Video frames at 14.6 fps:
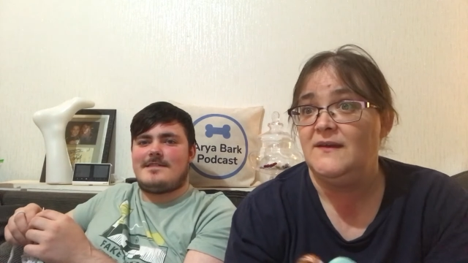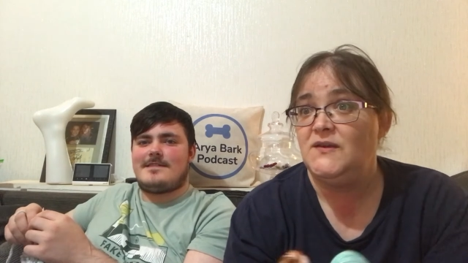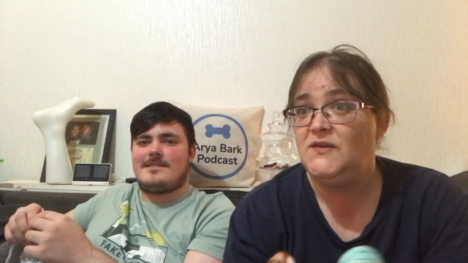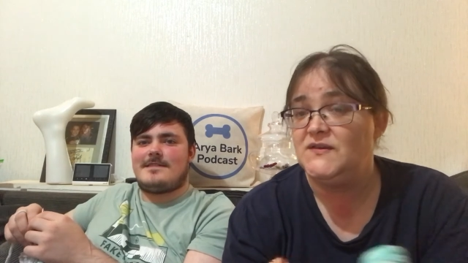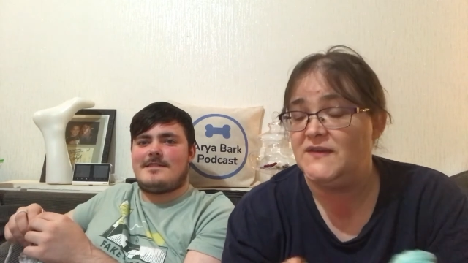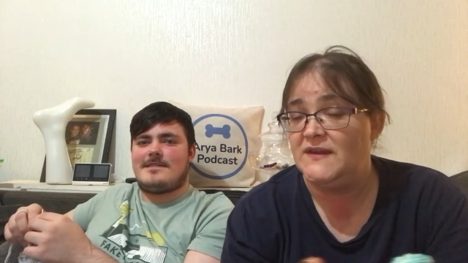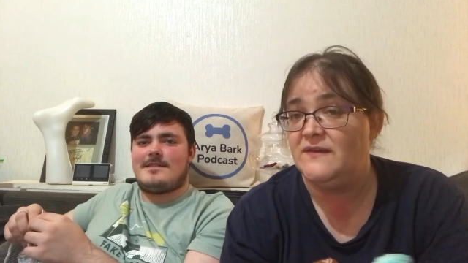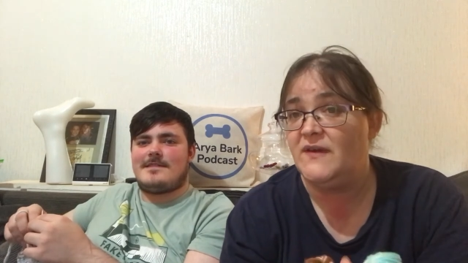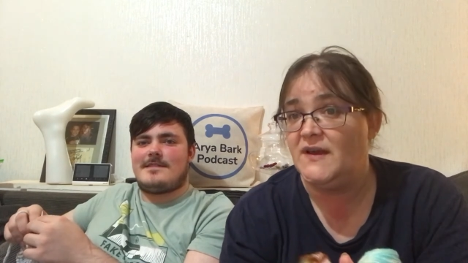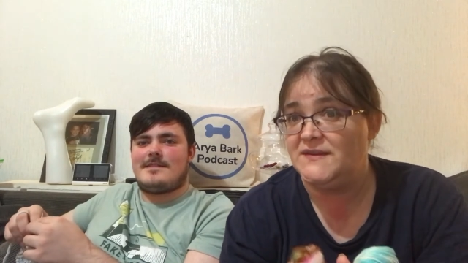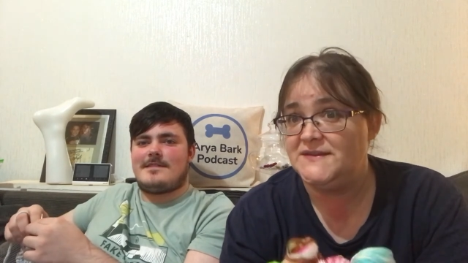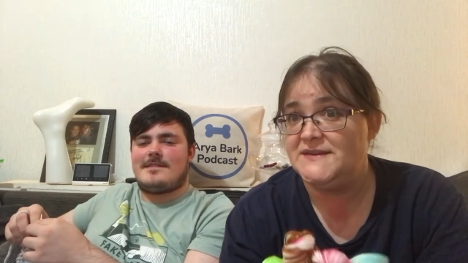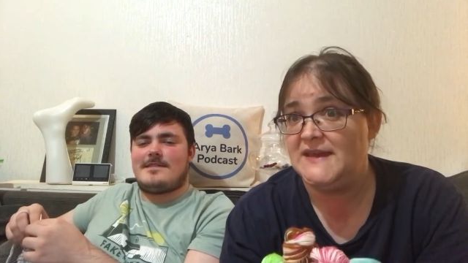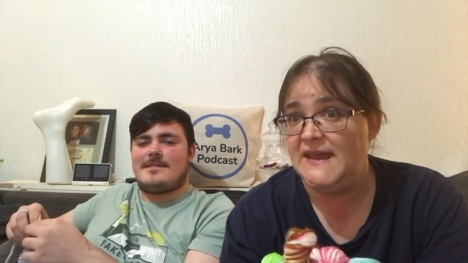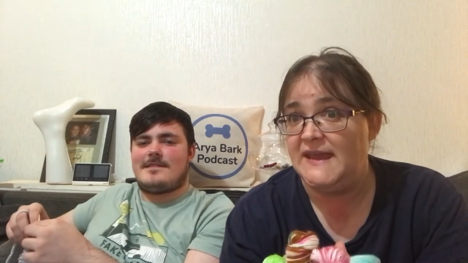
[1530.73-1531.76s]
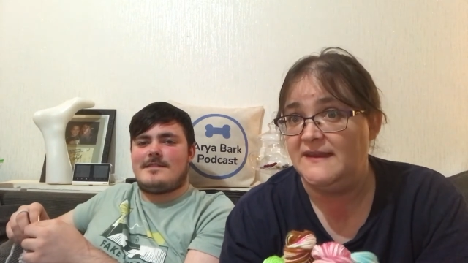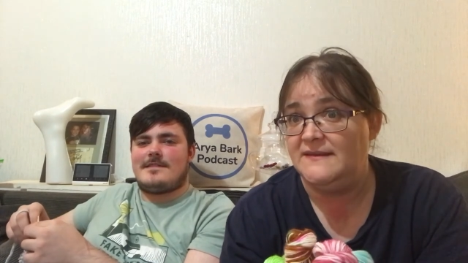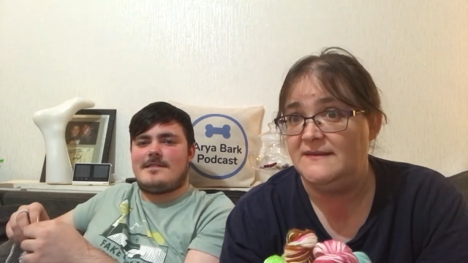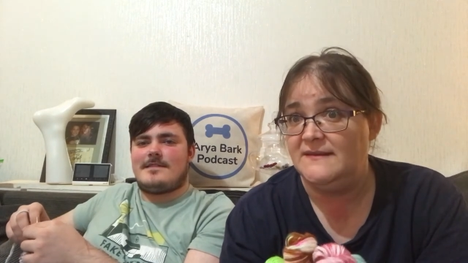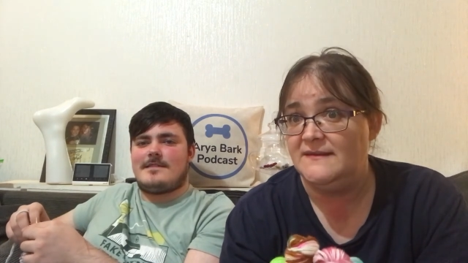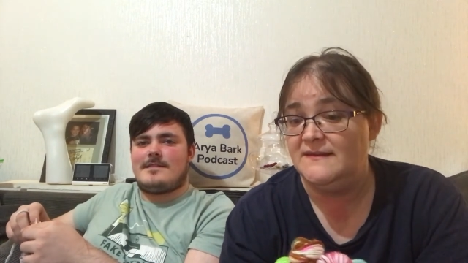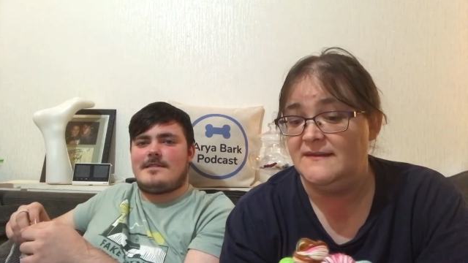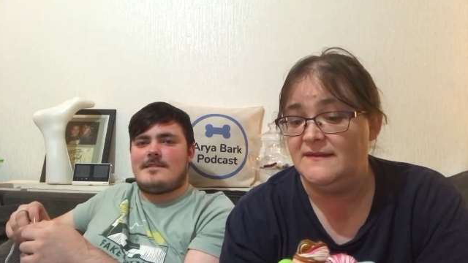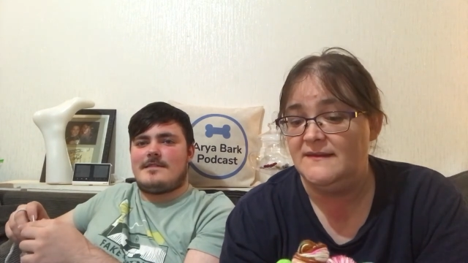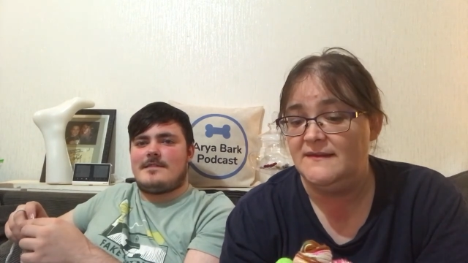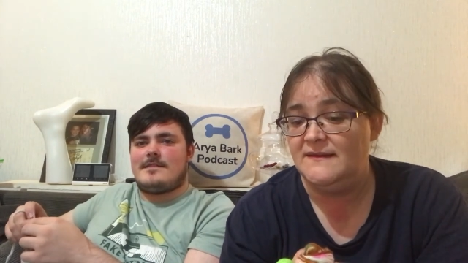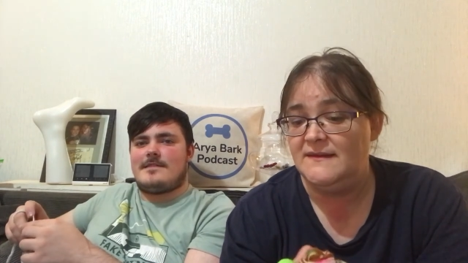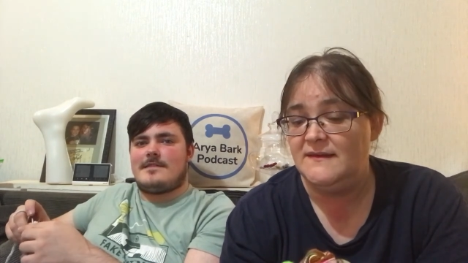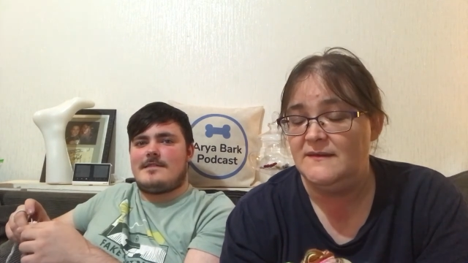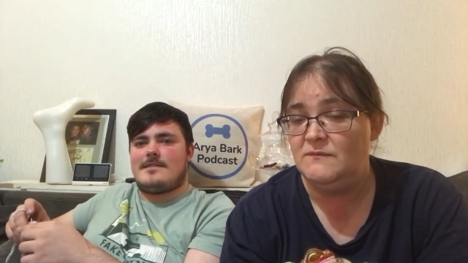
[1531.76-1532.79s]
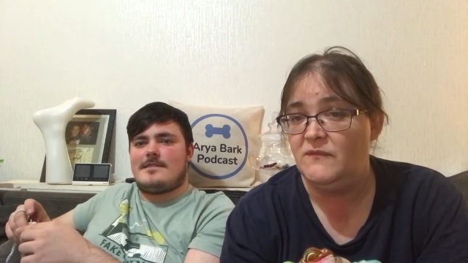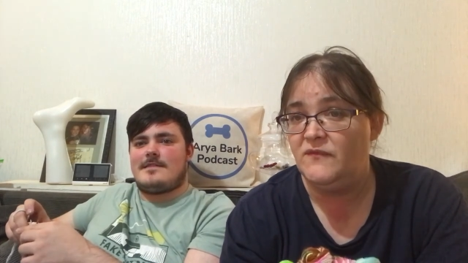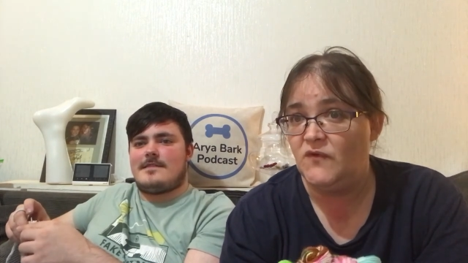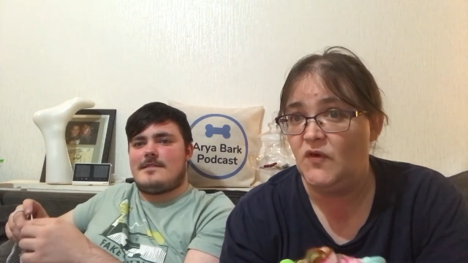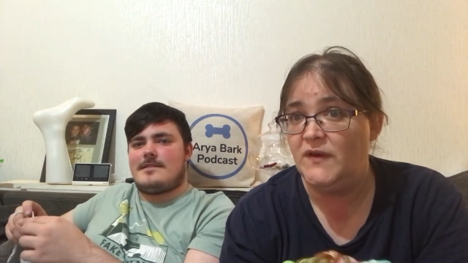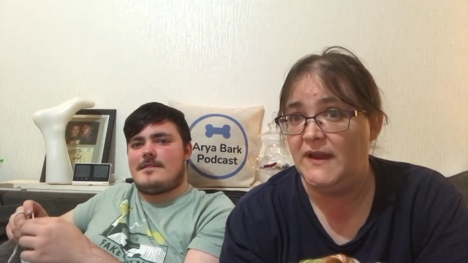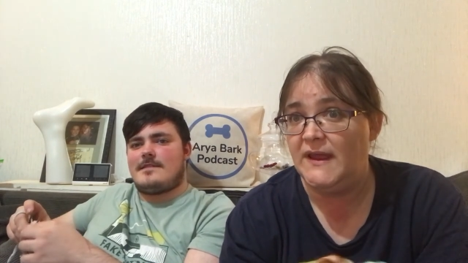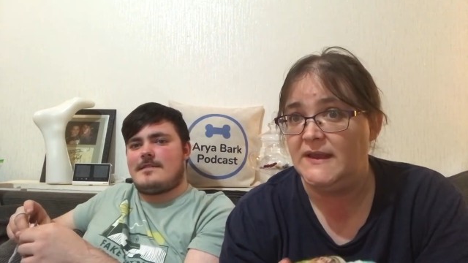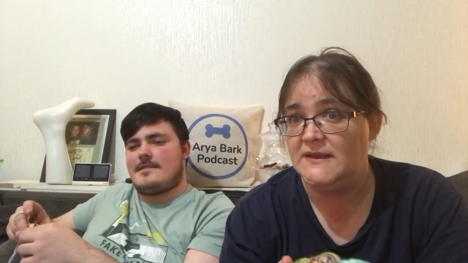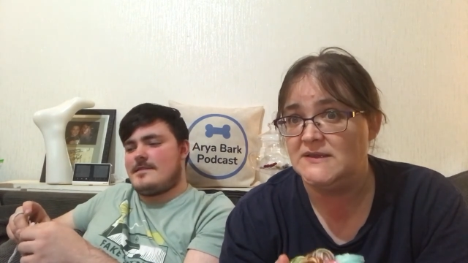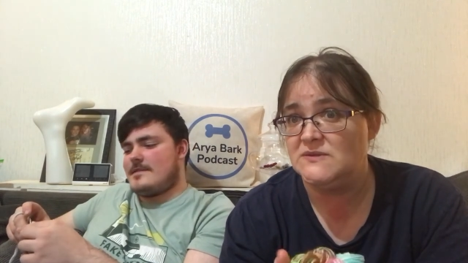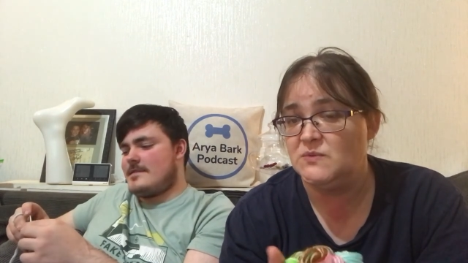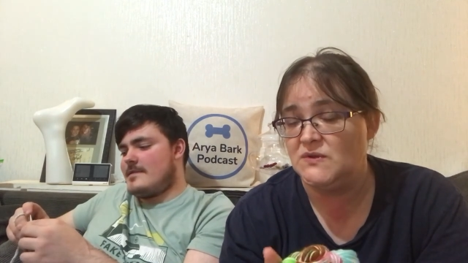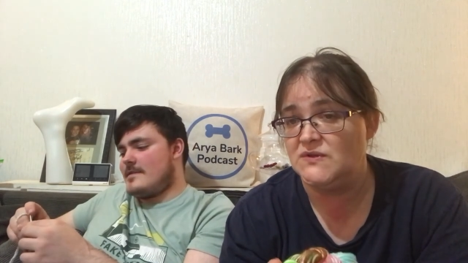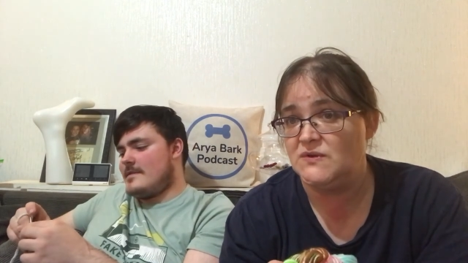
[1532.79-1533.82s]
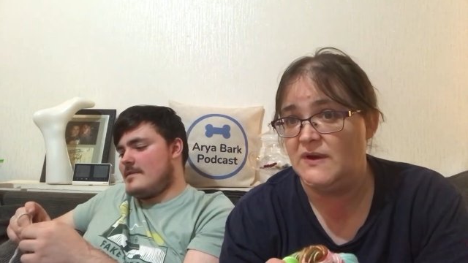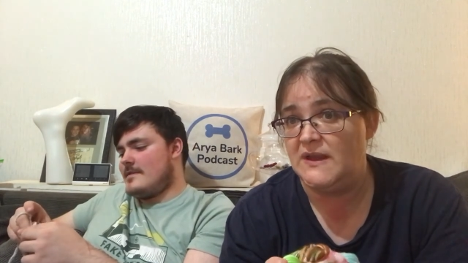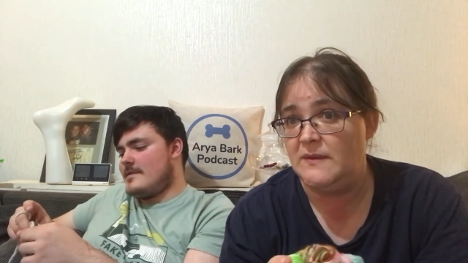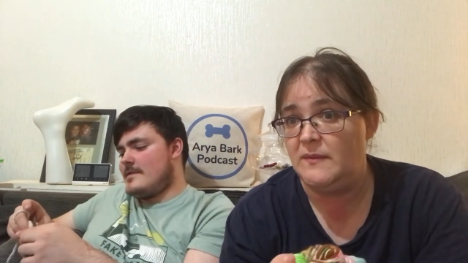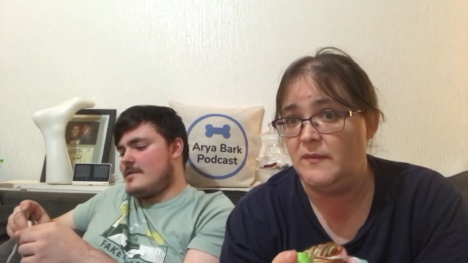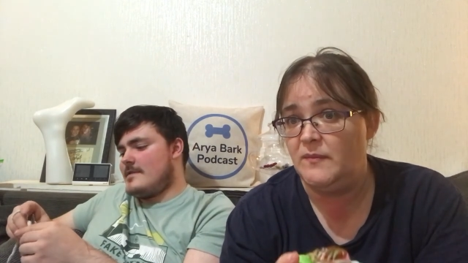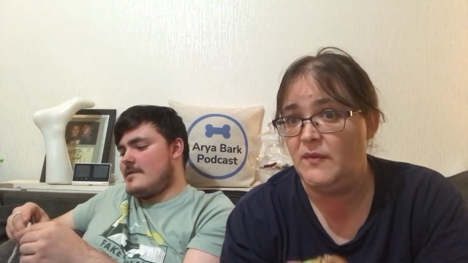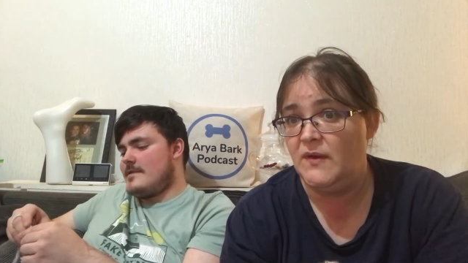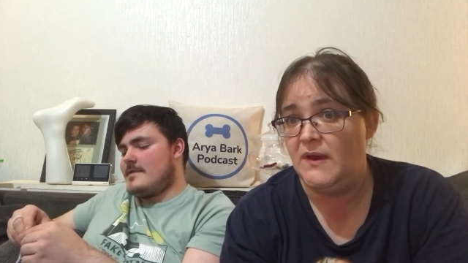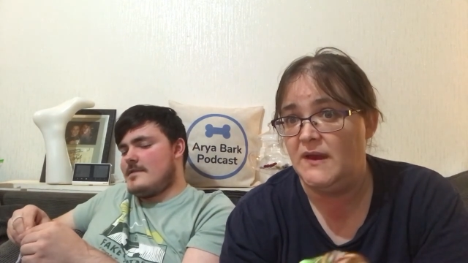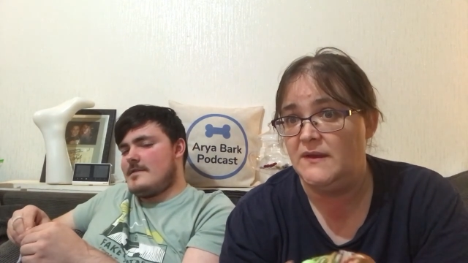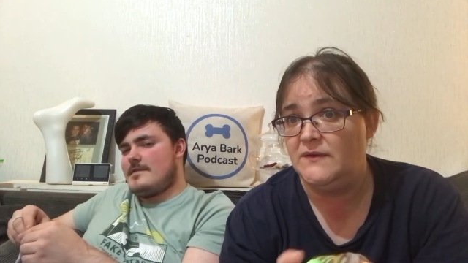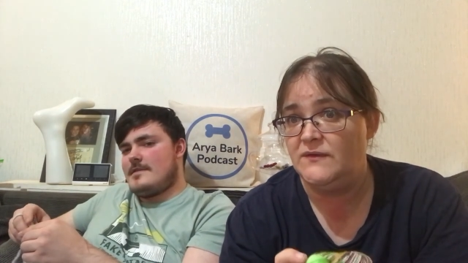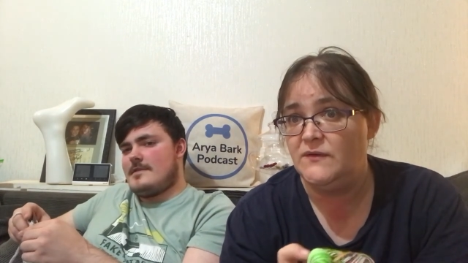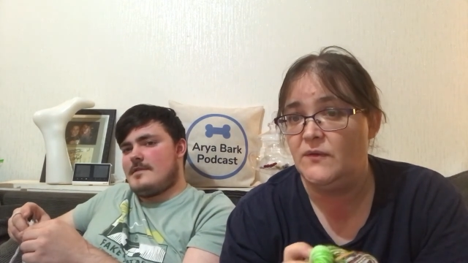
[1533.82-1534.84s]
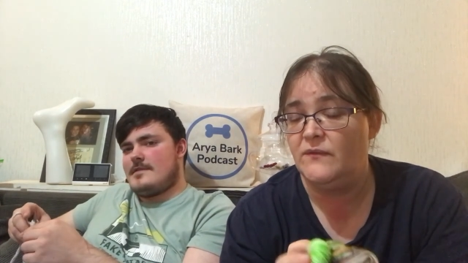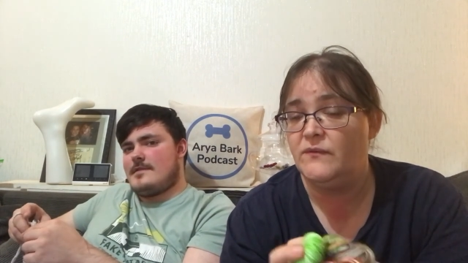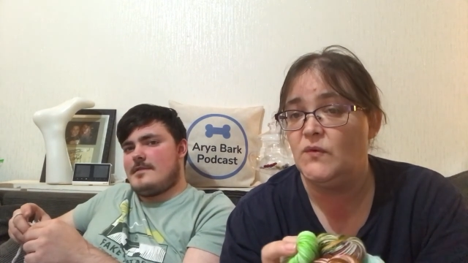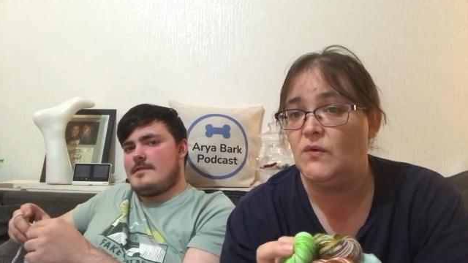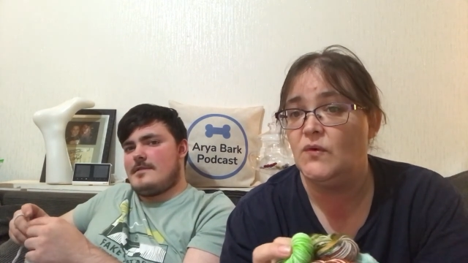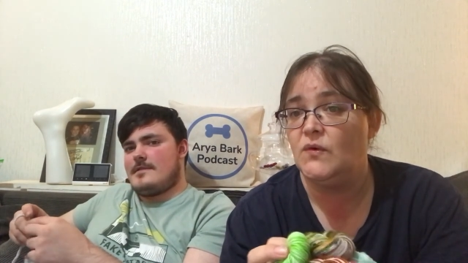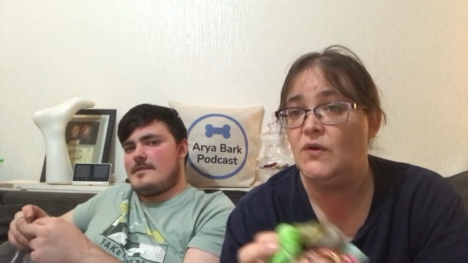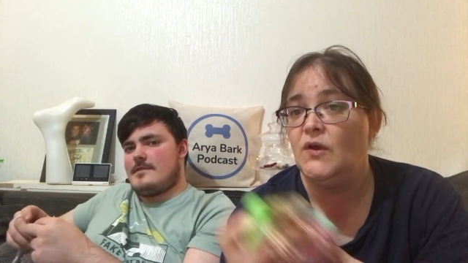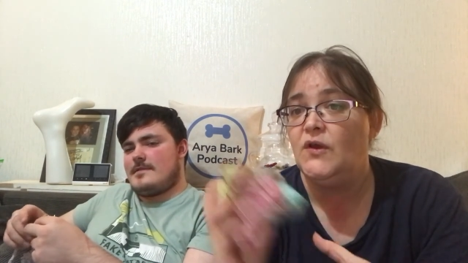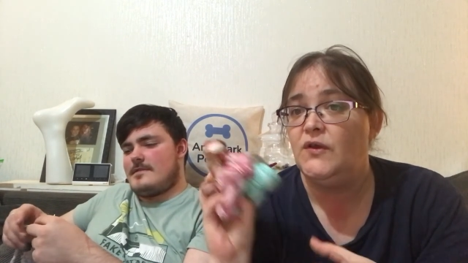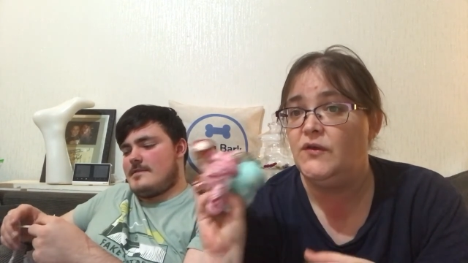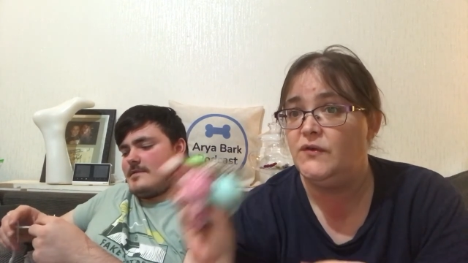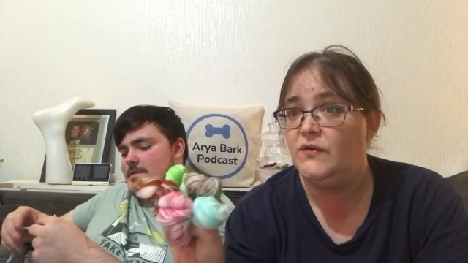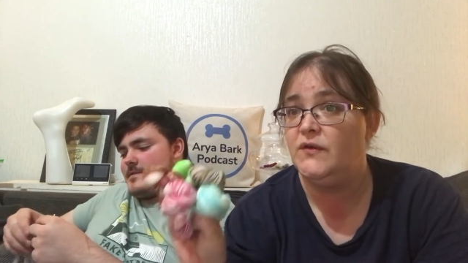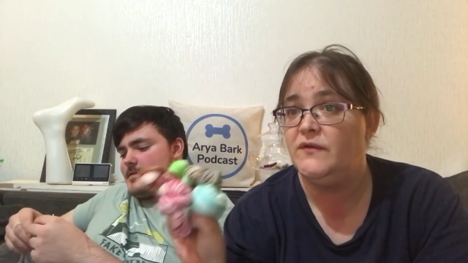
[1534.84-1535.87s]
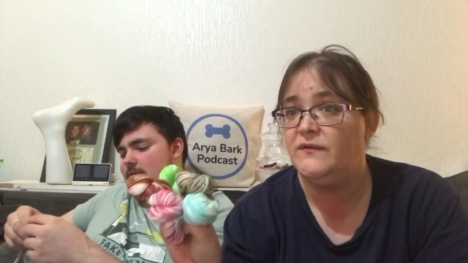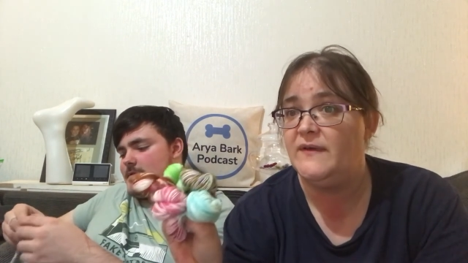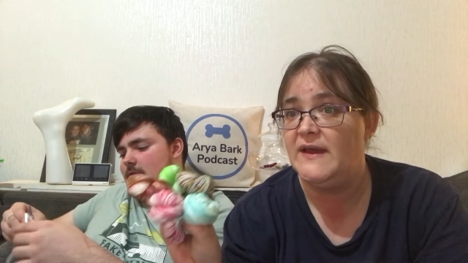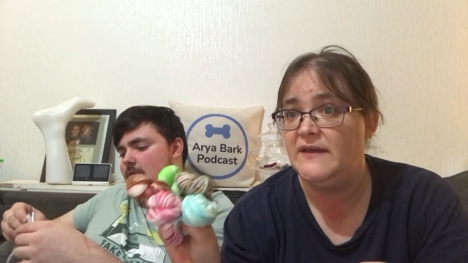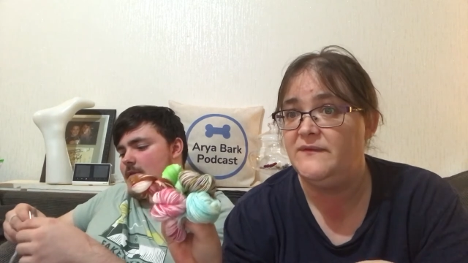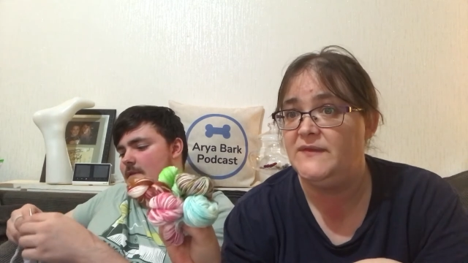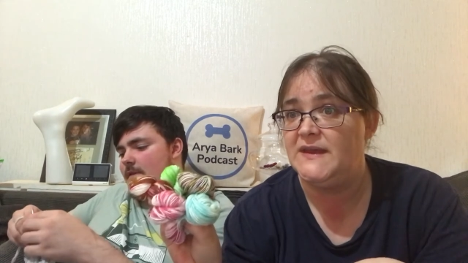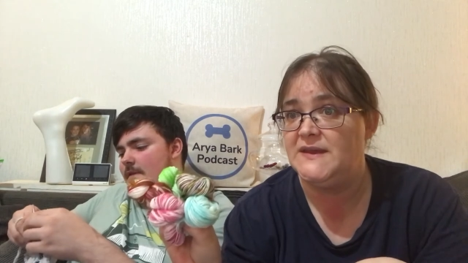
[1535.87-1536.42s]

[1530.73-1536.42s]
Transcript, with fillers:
Speaker 1: You said I've had ten. We've got nine because one's already been put in. So I've got your five